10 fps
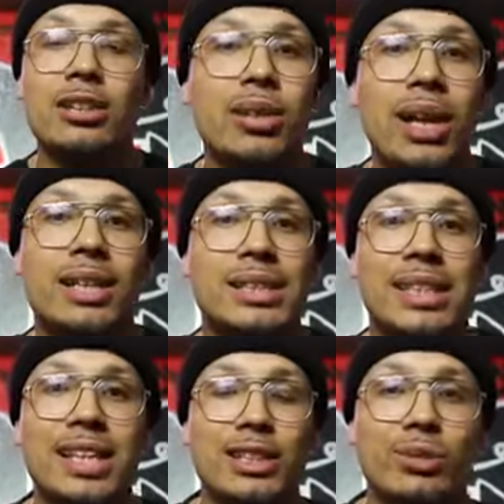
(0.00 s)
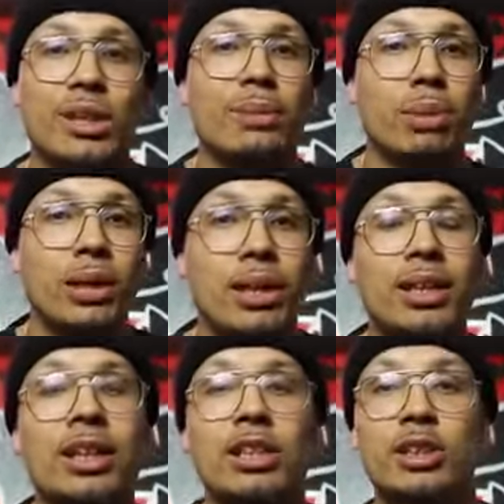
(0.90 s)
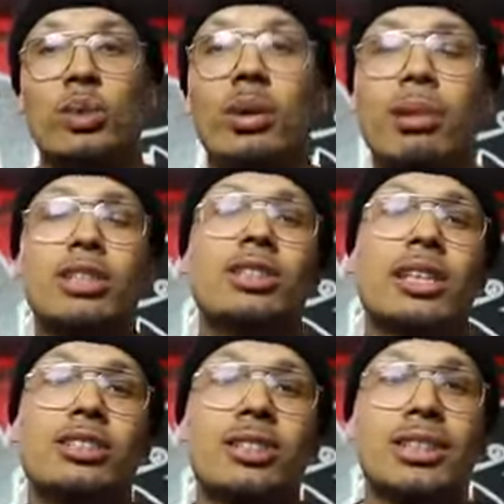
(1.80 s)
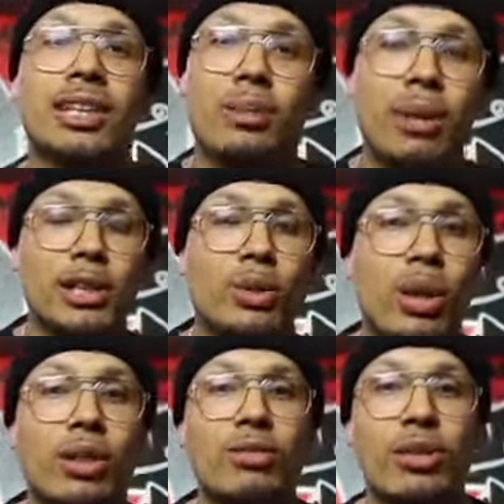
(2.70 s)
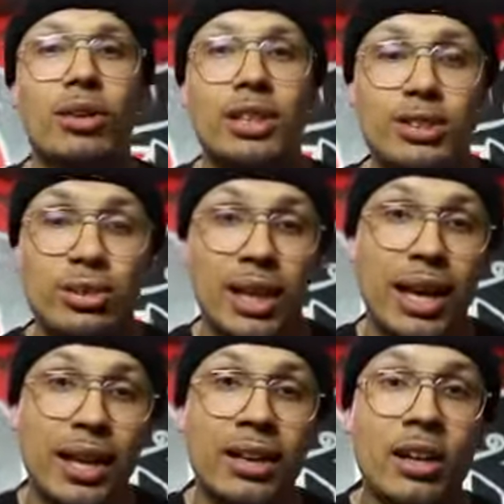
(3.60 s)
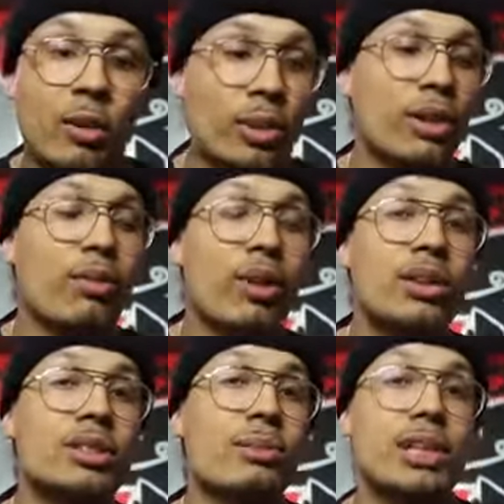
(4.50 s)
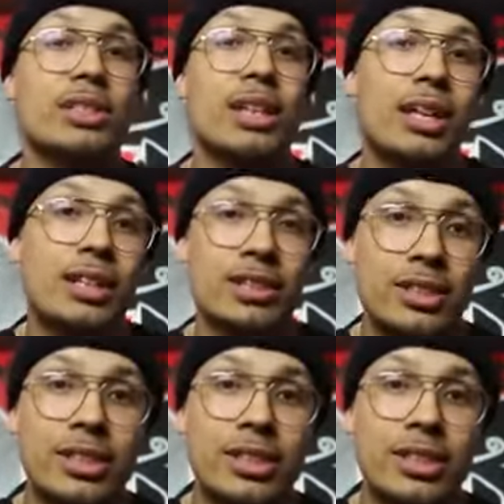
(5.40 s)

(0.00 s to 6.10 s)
and you can't see it, it's really blurry. So you want to make sure that you can take the best quality photo that you can with your phone to make sure that it looks